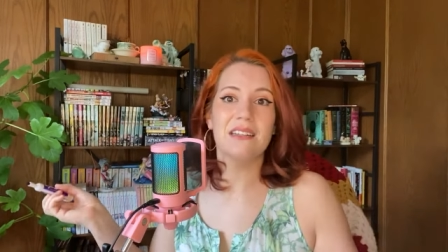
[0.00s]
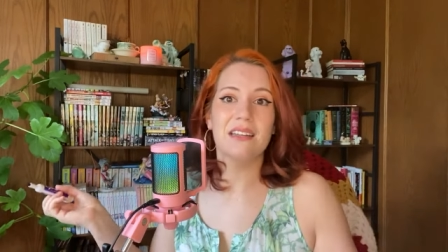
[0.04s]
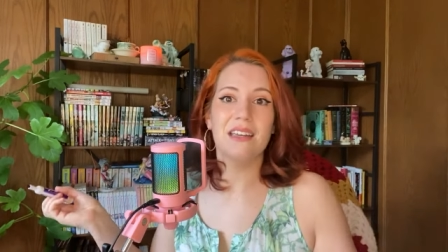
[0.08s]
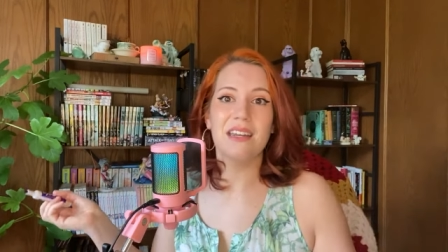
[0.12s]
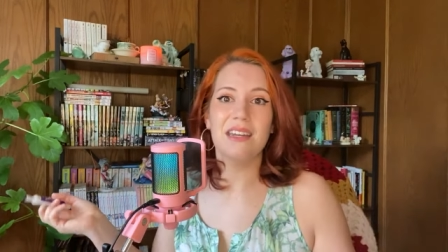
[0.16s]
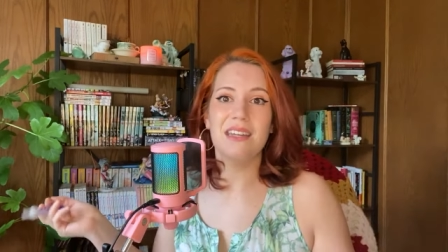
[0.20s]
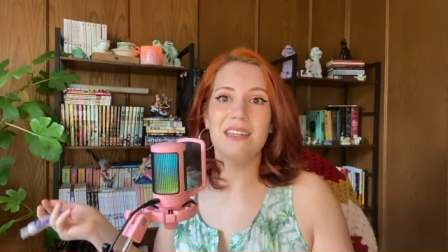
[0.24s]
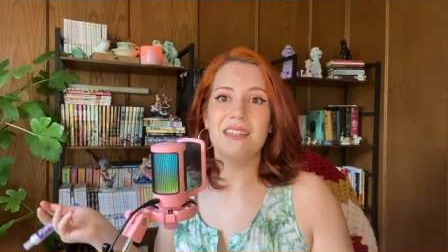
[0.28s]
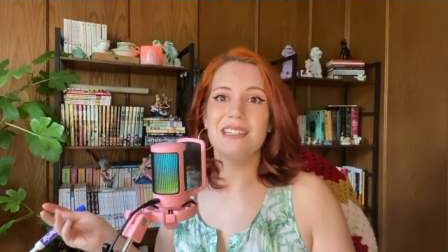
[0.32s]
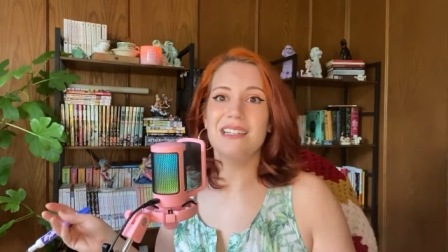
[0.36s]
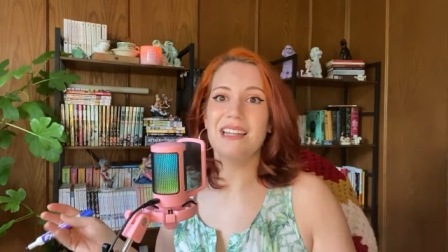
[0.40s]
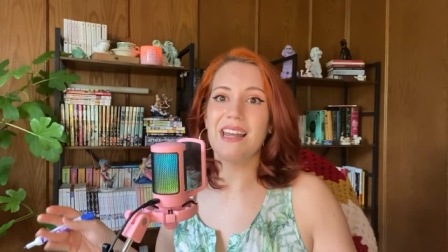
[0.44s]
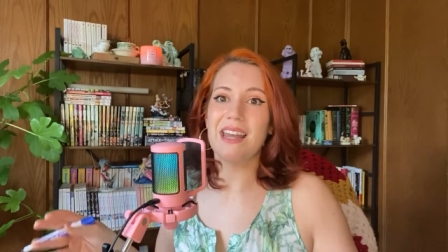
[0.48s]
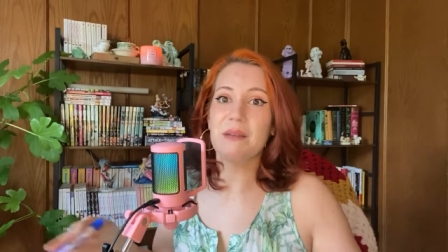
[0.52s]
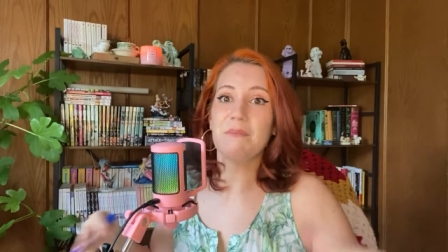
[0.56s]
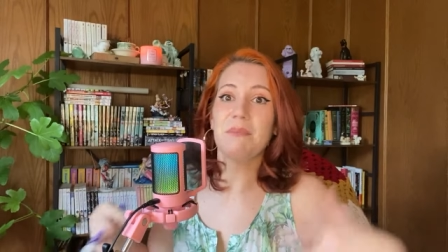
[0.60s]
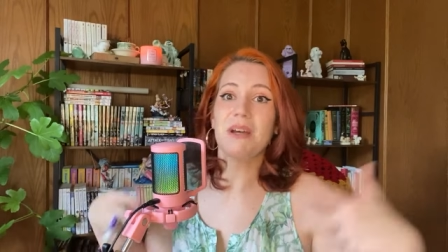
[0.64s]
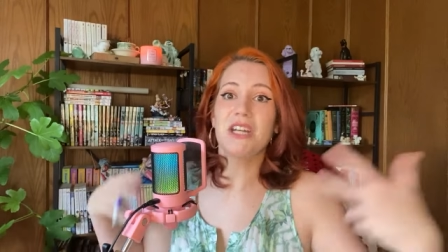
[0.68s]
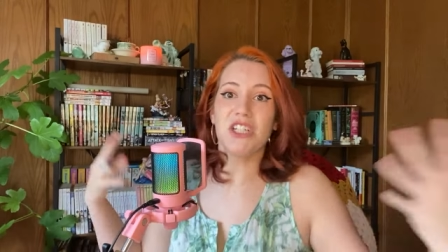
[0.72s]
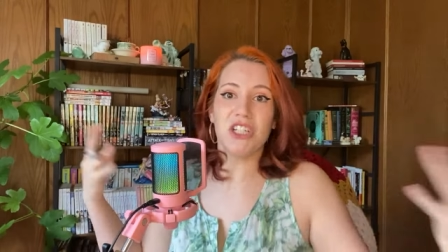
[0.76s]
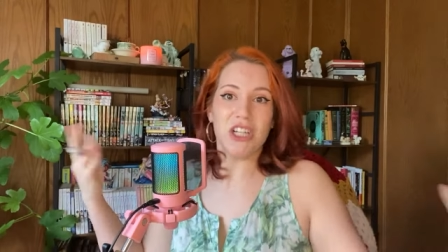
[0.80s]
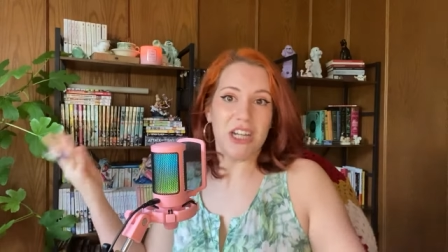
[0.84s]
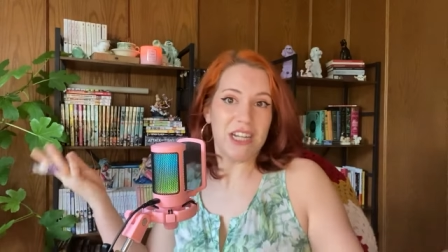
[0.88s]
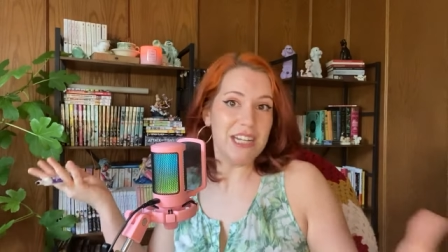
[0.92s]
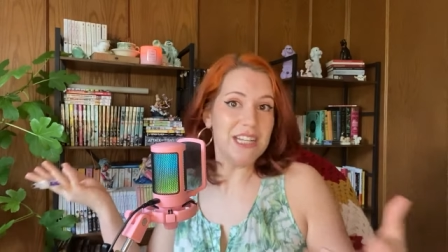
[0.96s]
and he's like
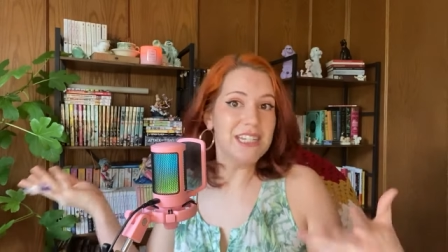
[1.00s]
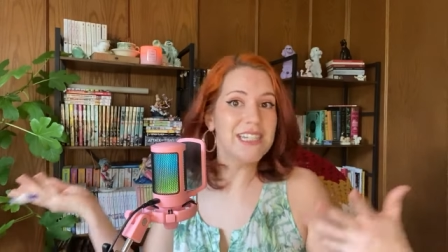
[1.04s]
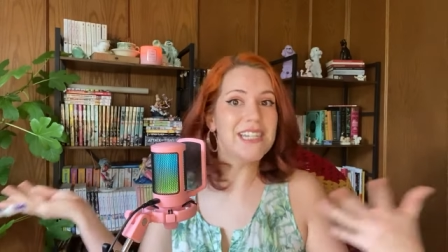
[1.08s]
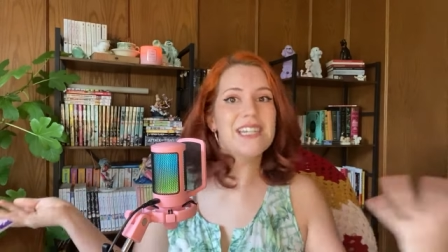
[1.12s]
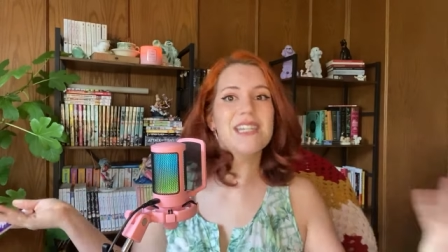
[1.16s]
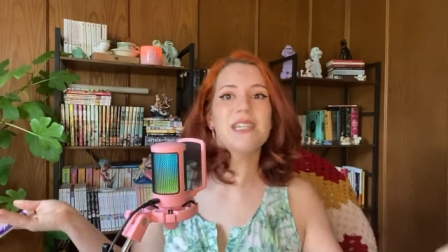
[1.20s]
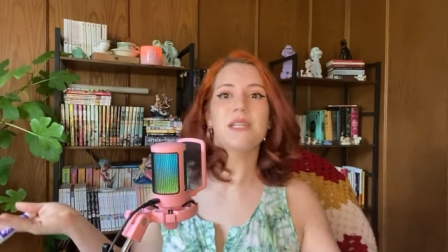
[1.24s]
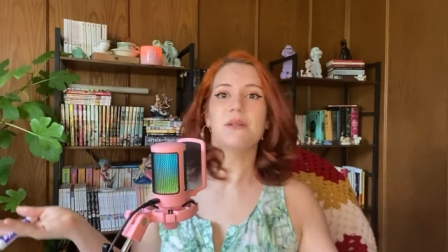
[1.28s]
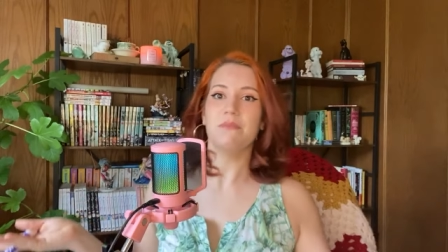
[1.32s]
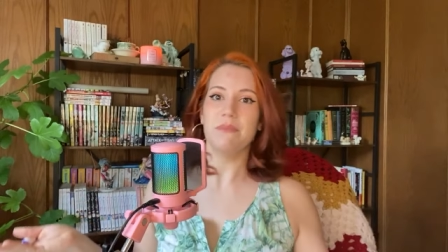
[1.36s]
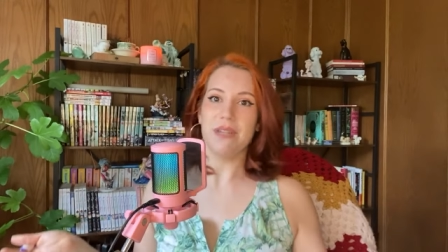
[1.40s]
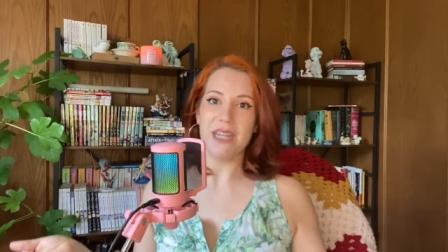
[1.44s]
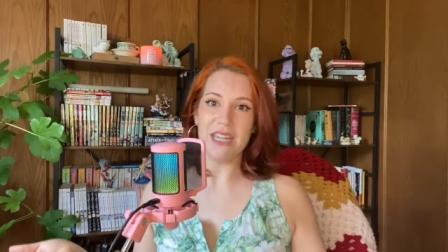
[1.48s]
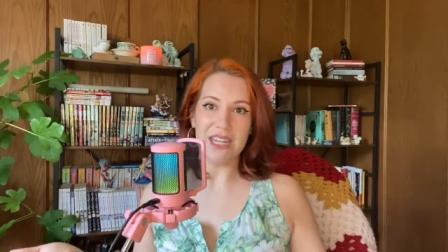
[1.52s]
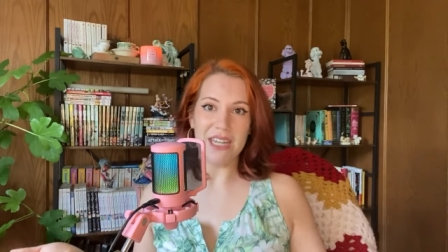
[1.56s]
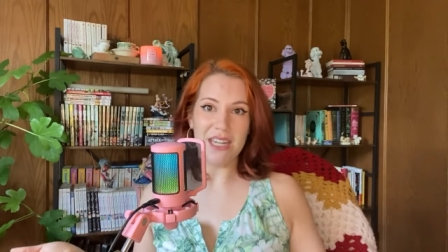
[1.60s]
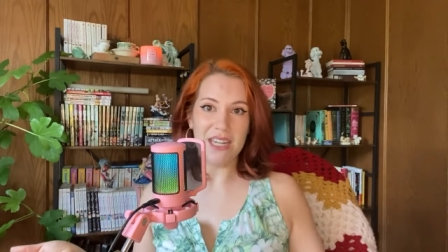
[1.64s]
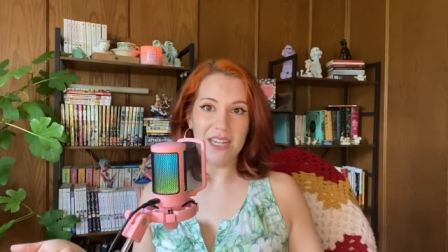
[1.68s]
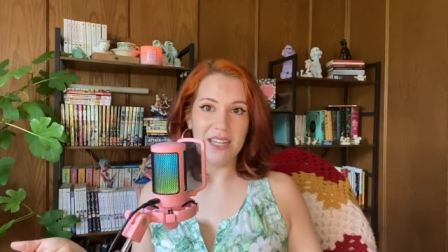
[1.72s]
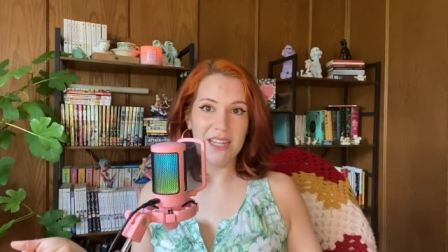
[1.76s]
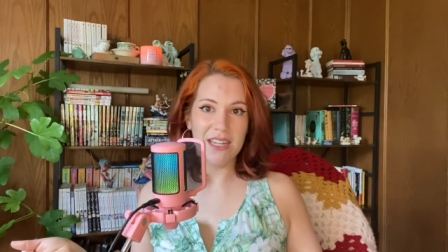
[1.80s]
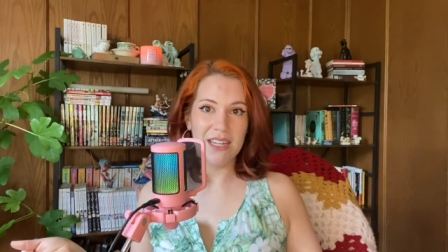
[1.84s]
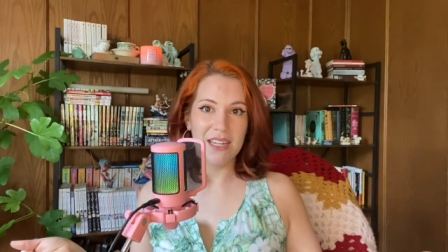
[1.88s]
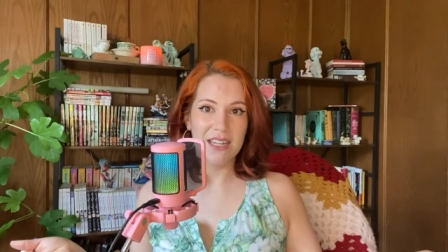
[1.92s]
my shiny teeth and me.